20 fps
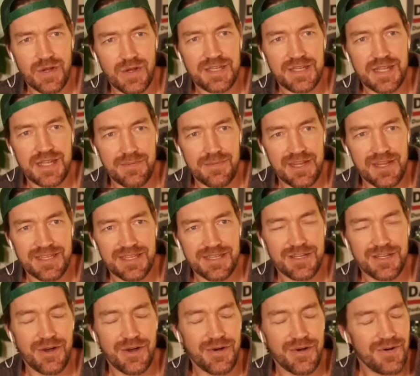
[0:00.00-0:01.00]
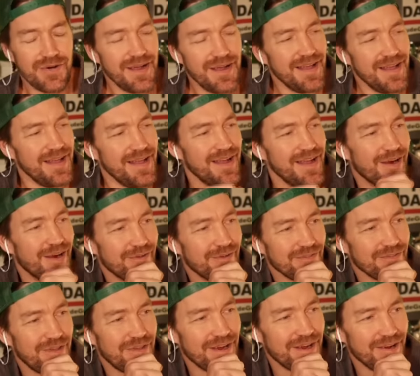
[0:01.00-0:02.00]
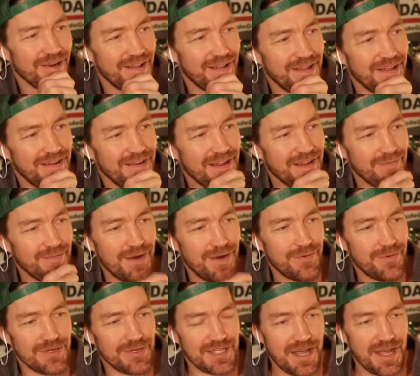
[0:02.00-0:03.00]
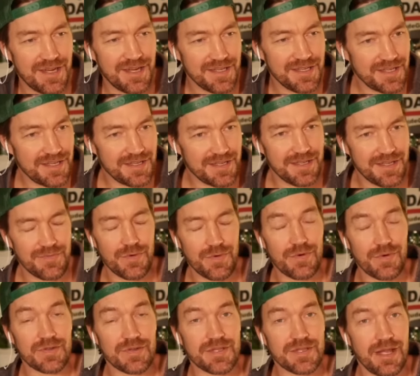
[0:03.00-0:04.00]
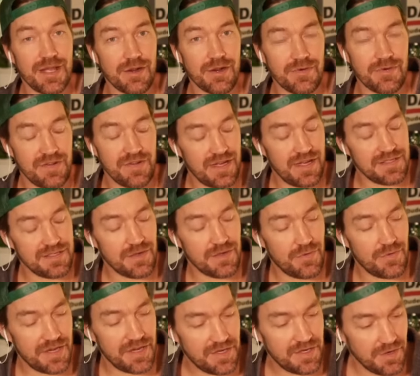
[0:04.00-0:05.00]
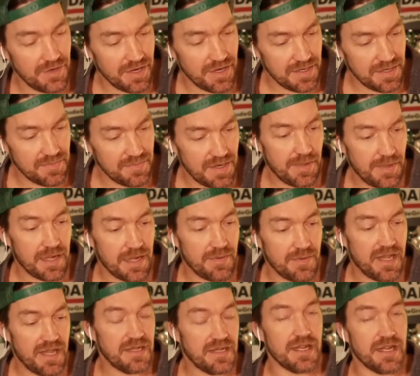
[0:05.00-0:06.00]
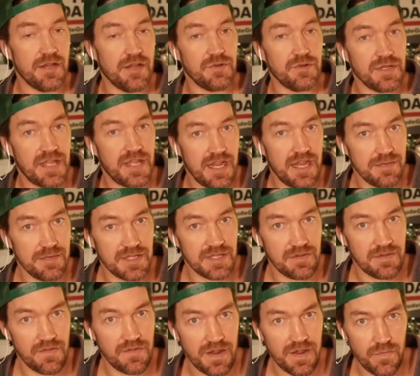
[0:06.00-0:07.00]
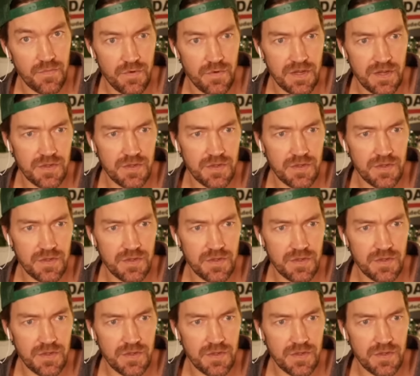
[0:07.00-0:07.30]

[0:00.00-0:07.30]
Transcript: time I did go over there, and I'm, always honest because I'm the worst liar. Where a guy's like, "What are you doing?" And I'm like, "I'm heading down to a cannabis event." What you,